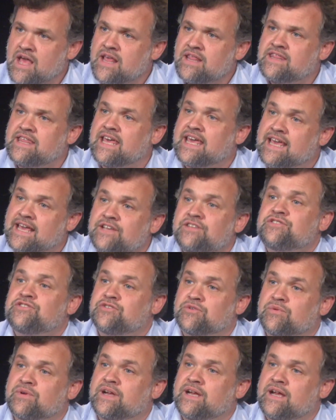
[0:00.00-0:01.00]
the
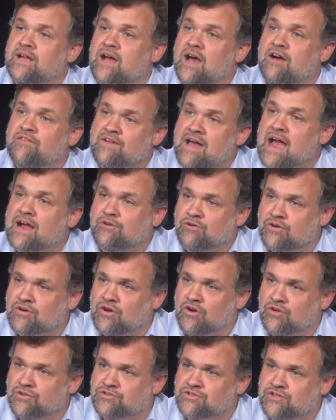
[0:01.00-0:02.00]
history of
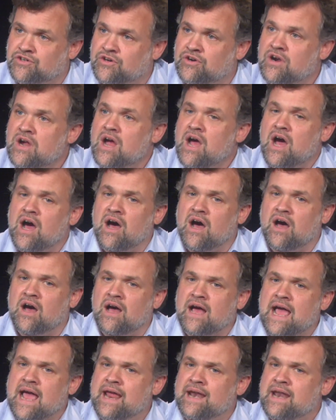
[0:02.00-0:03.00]
agriculture
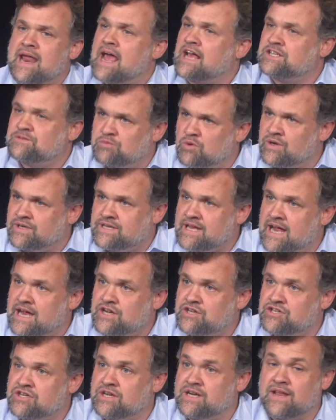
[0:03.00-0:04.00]
and
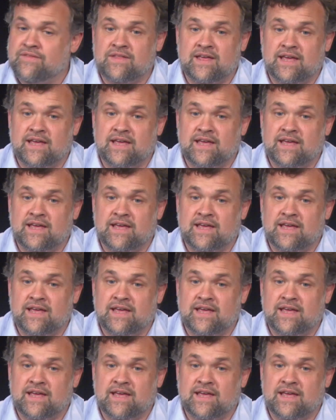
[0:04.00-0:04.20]
exploitation, and the